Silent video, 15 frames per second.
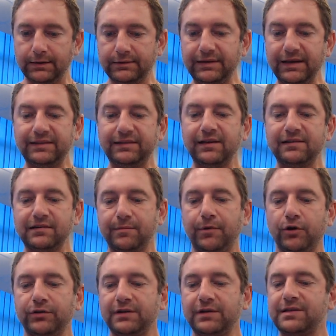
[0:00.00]
Details
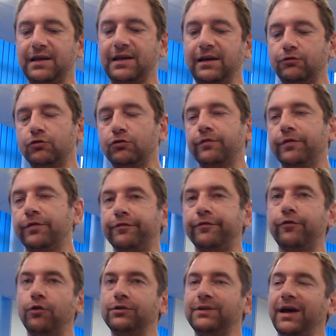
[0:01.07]
about the installation of the
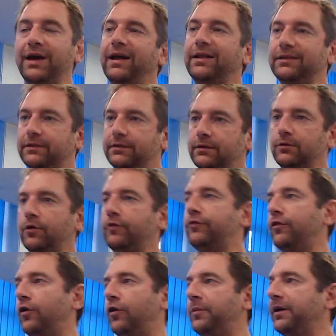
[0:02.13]
front end of
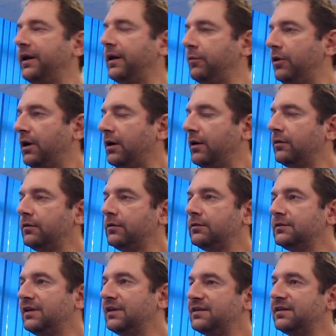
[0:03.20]
OpenNebula.
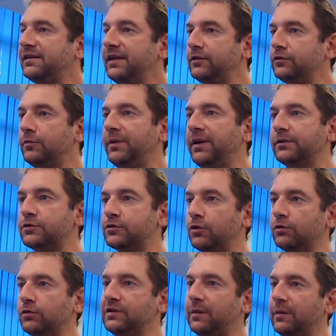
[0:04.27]
Does it need to be
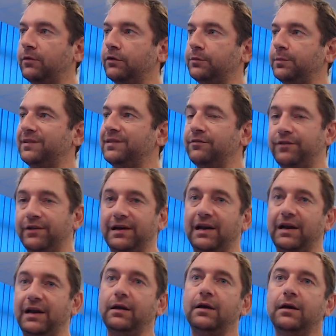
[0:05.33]
installed somewhere
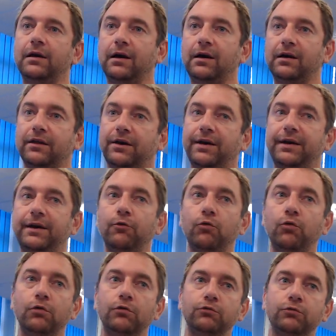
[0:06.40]
specifically? Are there any
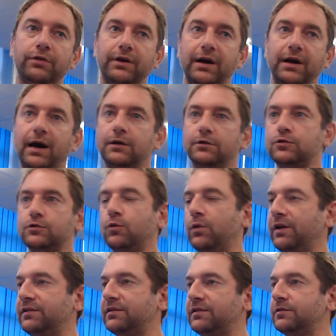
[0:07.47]
rules with regards to
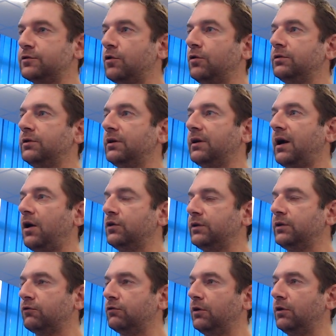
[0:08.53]
where it's installed and how it
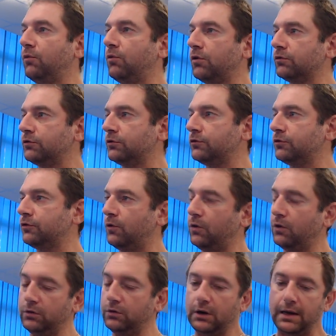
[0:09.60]
actually works and so
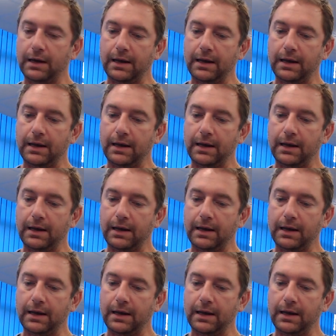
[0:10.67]
on?